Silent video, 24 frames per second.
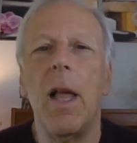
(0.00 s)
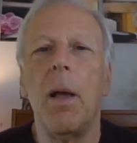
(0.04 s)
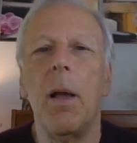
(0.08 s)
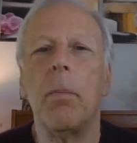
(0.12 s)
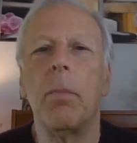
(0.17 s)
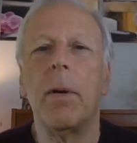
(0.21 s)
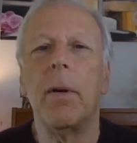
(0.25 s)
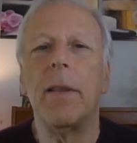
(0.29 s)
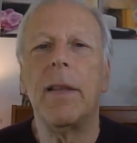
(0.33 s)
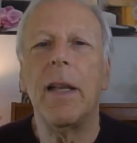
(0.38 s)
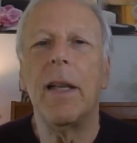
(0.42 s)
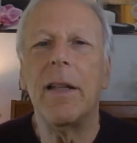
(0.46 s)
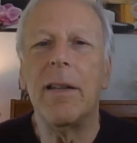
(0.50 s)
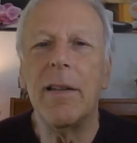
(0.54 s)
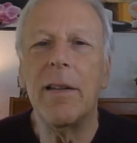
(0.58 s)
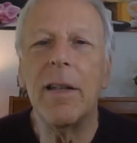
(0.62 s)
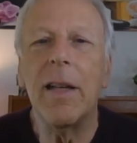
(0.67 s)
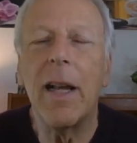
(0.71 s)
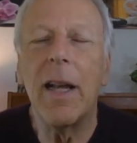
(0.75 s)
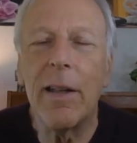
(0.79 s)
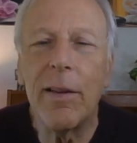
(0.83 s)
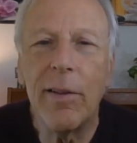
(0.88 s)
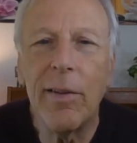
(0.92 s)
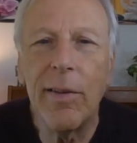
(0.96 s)
but they did
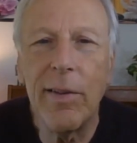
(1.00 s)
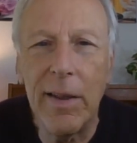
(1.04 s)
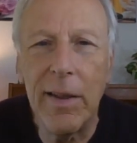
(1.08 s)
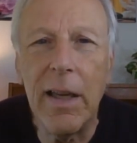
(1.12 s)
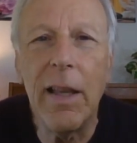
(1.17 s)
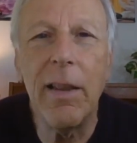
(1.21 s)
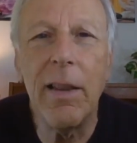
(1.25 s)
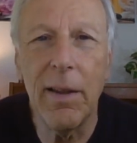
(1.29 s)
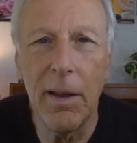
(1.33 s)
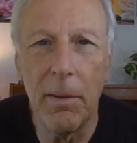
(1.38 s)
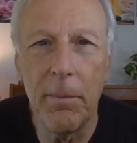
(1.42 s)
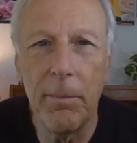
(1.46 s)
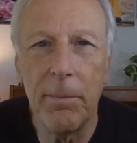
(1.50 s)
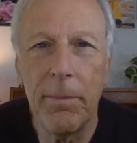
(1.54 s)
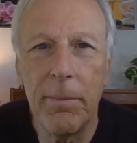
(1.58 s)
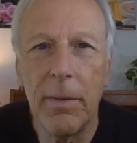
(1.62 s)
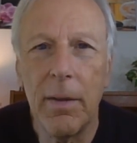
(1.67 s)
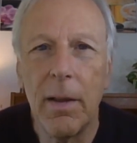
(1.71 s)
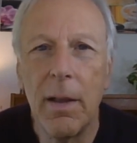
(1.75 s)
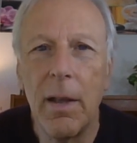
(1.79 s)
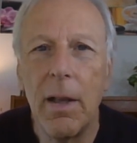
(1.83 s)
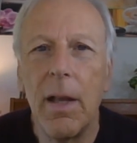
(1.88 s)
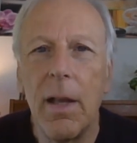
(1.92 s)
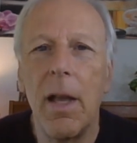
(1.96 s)
not see them
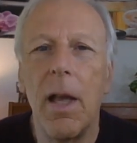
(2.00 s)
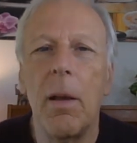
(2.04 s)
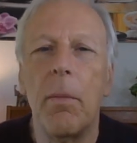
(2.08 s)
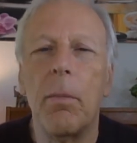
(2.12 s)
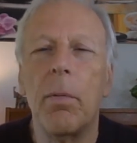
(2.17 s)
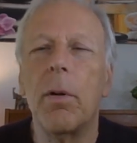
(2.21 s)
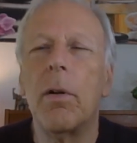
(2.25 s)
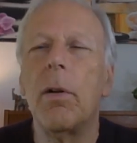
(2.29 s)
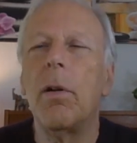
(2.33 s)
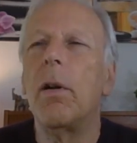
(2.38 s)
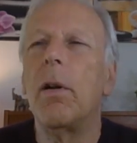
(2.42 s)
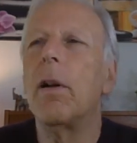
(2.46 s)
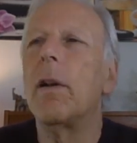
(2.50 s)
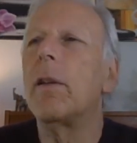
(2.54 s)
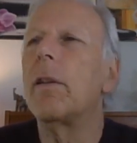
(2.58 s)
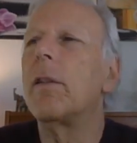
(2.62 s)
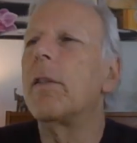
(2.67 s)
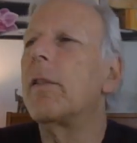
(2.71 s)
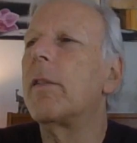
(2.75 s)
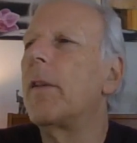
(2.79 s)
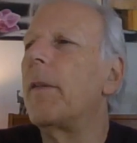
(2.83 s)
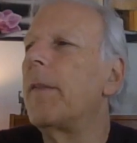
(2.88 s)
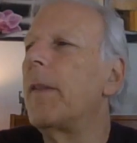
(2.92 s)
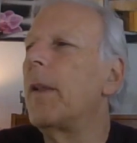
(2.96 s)

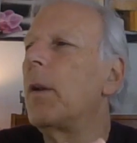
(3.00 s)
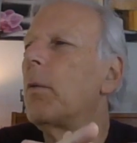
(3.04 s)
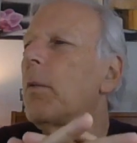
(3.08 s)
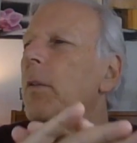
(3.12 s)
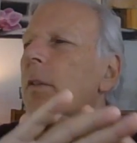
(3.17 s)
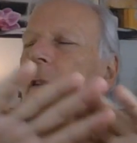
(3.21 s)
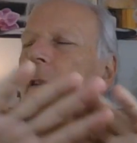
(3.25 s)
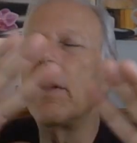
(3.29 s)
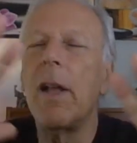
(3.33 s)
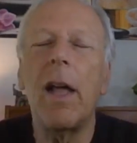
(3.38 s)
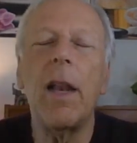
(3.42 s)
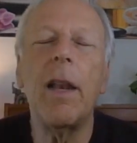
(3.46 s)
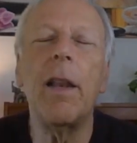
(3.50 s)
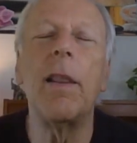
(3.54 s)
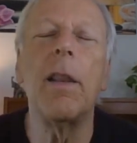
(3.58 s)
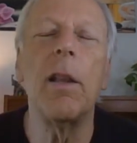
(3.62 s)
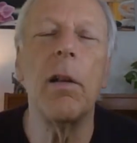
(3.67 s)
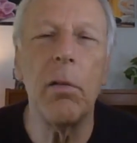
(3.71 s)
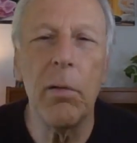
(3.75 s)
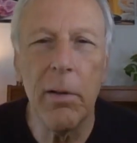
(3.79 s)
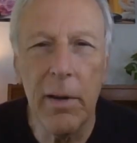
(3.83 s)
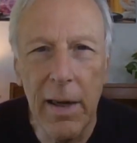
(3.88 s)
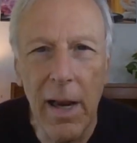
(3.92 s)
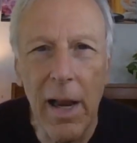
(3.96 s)
because it was not in
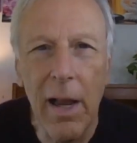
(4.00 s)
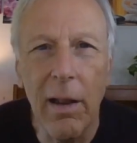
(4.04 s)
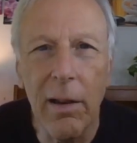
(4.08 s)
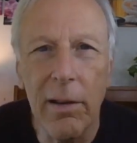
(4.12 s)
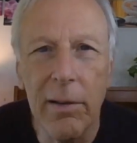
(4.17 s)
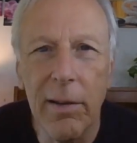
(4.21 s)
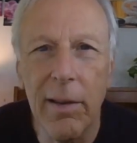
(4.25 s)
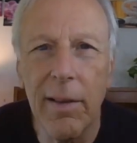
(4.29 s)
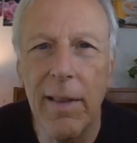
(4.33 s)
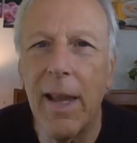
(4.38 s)
their reality.